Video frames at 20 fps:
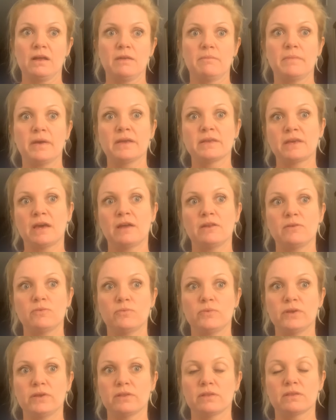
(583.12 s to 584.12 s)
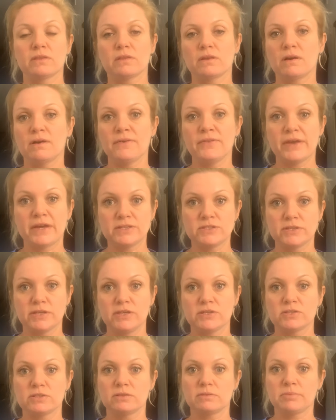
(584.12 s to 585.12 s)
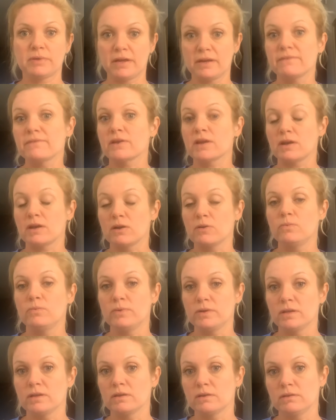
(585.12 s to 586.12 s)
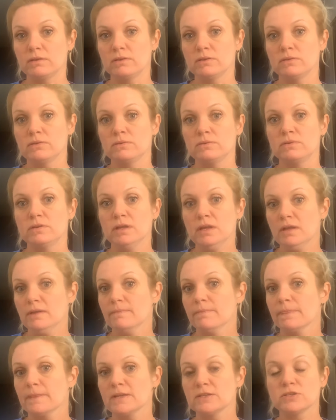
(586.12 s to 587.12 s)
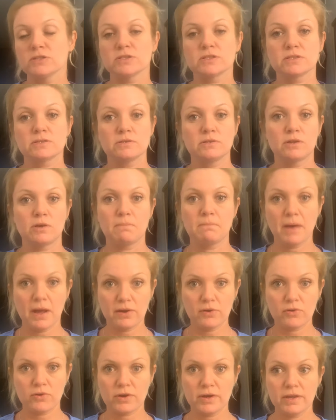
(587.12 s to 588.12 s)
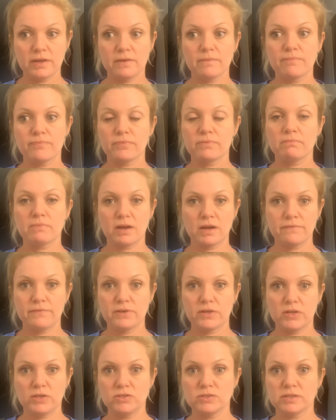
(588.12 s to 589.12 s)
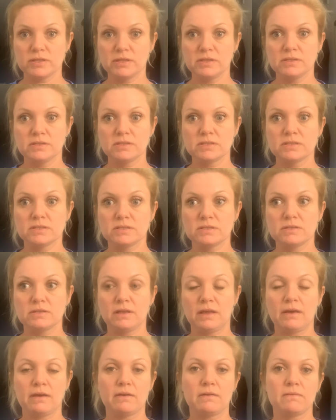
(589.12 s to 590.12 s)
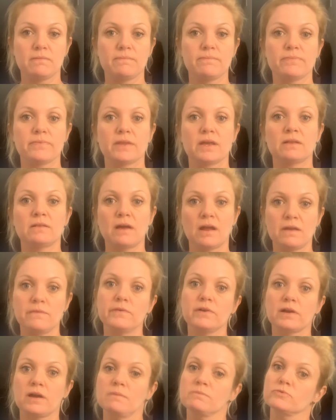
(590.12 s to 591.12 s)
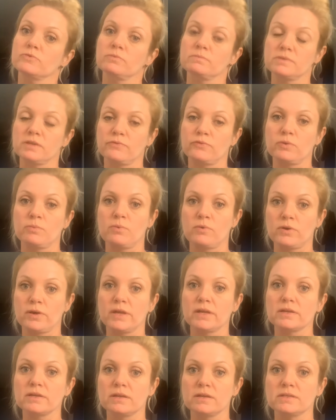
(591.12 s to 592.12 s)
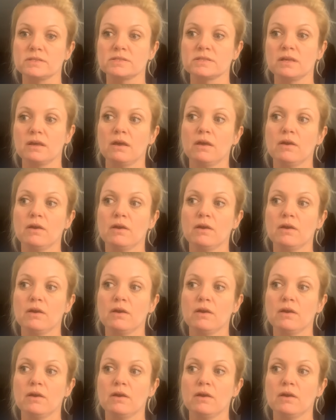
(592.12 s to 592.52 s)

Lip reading: Again, with all the education, the plan of care would include just monitoring, modifications. A lot of it comes from self-reporting, because